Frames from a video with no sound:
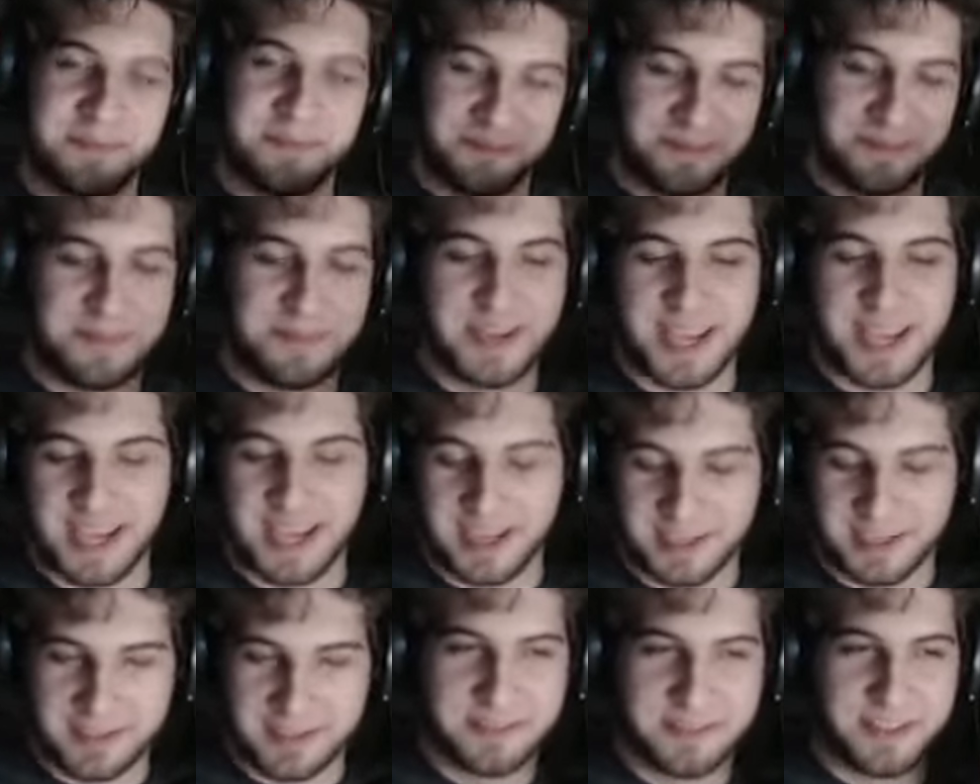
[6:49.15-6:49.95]

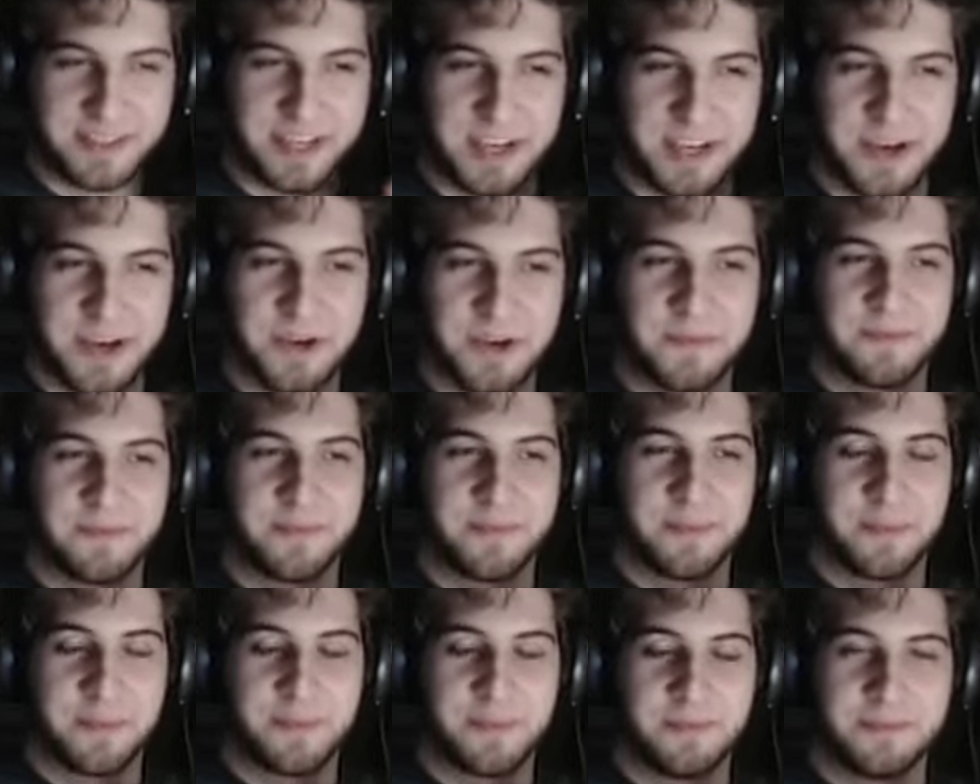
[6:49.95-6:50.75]
Being
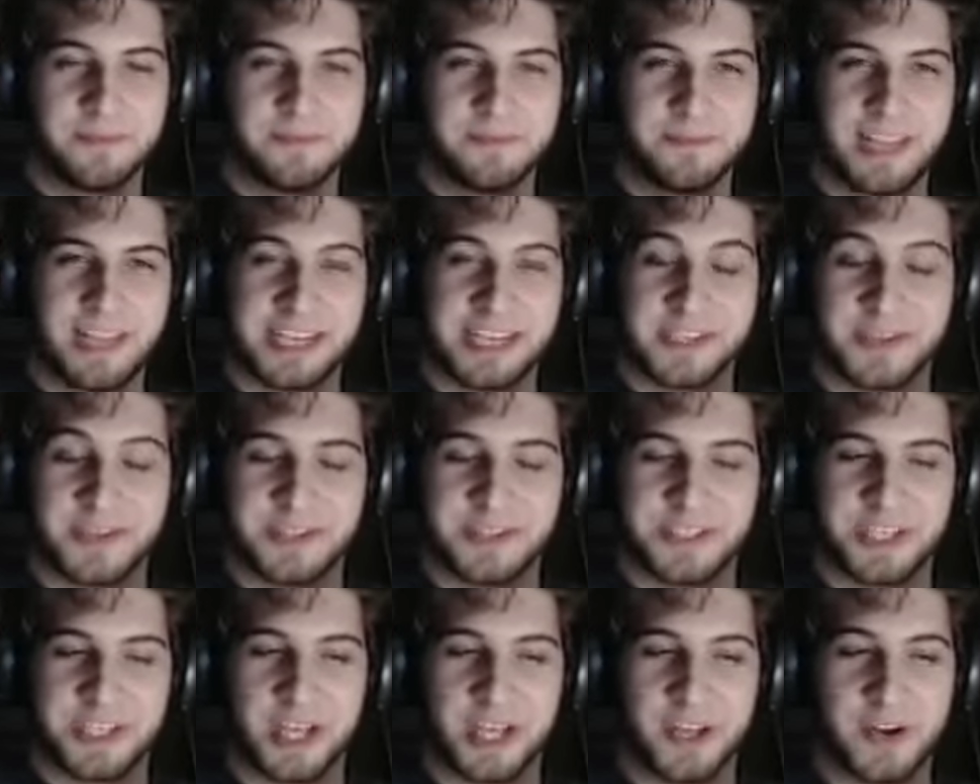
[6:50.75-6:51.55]
lactose
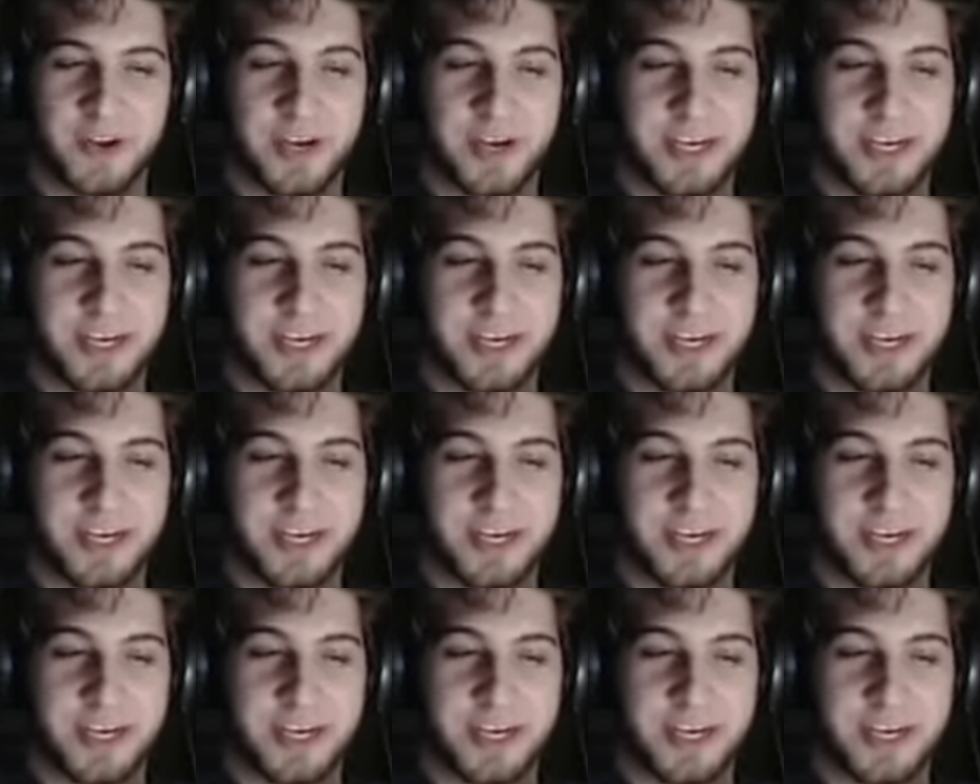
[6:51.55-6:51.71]
intolerant.